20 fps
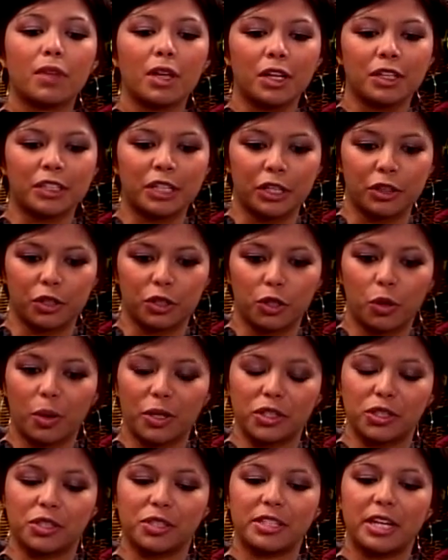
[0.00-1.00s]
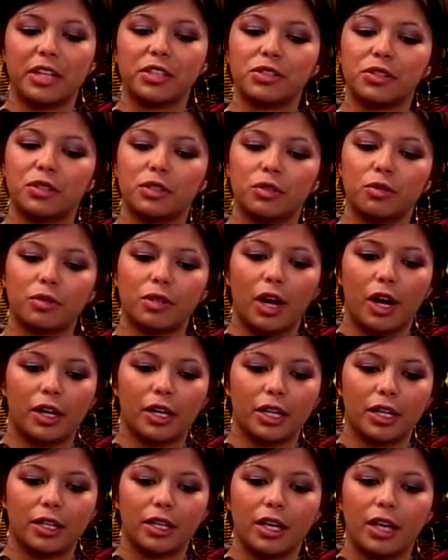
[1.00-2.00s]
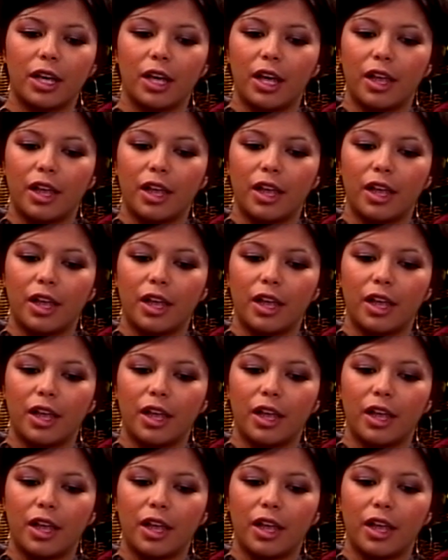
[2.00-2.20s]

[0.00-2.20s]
get their questions answered regarding